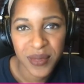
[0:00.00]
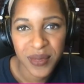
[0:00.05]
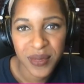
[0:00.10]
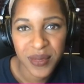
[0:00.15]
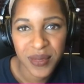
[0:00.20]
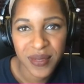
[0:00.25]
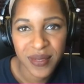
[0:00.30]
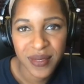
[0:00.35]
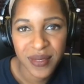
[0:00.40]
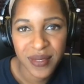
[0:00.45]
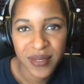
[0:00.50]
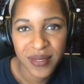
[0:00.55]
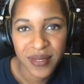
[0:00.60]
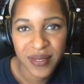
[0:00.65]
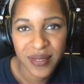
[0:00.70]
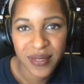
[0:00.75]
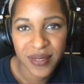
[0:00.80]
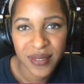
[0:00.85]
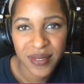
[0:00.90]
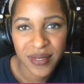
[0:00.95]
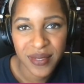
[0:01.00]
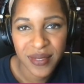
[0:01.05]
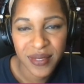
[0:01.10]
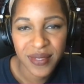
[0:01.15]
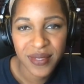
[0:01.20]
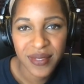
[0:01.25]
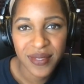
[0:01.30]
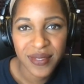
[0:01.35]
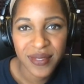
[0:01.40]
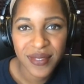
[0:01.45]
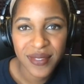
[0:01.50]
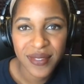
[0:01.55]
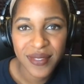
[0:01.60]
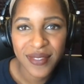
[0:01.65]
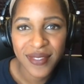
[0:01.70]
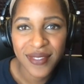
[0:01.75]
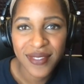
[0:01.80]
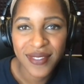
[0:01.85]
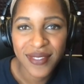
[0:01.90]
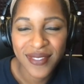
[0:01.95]

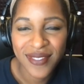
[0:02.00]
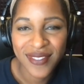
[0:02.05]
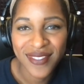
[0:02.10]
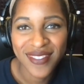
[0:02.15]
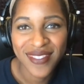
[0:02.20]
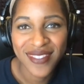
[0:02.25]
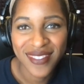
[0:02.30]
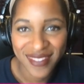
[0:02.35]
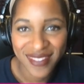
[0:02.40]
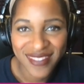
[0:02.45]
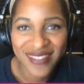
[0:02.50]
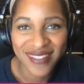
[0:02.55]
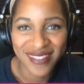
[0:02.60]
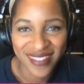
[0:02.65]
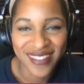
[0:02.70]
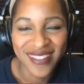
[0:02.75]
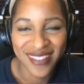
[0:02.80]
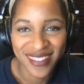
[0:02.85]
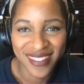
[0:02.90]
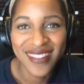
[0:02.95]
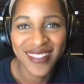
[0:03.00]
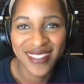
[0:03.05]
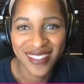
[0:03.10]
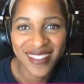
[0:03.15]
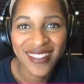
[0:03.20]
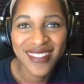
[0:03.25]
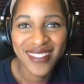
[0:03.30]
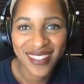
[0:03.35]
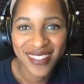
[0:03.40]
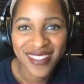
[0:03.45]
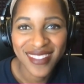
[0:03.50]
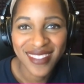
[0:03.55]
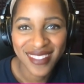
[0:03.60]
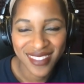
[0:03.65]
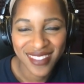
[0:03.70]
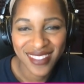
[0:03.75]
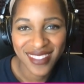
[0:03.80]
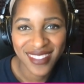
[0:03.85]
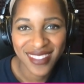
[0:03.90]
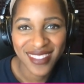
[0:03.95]

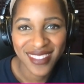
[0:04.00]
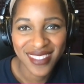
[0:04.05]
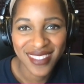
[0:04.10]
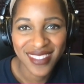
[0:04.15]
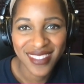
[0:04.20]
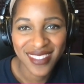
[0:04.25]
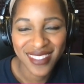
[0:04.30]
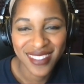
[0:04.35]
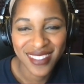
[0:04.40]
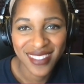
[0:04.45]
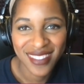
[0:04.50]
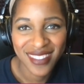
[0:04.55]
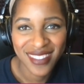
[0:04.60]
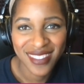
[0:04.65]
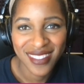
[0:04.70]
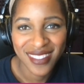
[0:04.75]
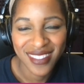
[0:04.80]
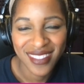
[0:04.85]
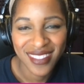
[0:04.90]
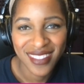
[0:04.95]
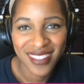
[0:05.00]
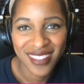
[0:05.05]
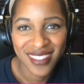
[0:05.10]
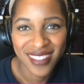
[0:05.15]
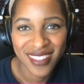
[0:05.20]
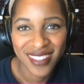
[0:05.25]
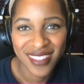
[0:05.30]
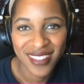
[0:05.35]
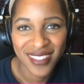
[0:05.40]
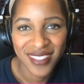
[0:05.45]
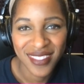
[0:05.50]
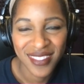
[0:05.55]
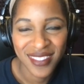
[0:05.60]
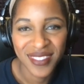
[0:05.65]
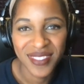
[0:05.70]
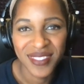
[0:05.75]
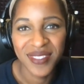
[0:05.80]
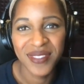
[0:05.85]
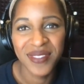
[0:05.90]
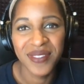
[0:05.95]

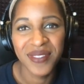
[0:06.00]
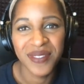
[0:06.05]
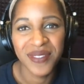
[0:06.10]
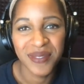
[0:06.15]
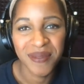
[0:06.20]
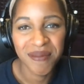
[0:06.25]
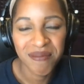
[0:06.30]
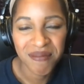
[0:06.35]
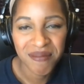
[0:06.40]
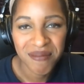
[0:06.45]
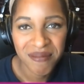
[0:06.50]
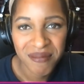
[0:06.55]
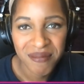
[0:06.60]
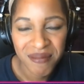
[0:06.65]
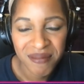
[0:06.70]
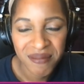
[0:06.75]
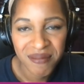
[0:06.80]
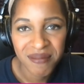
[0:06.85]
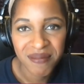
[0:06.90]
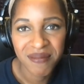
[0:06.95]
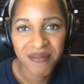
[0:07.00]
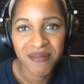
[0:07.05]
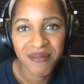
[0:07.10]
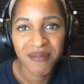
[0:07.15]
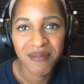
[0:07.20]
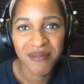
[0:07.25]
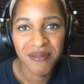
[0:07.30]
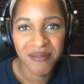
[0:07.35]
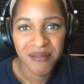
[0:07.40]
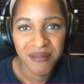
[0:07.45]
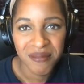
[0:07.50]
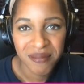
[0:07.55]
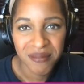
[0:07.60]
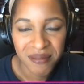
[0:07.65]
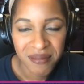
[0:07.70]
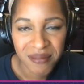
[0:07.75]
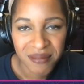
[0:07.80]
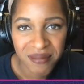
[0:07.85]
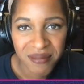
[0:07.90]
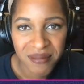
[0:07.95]
(not speaking)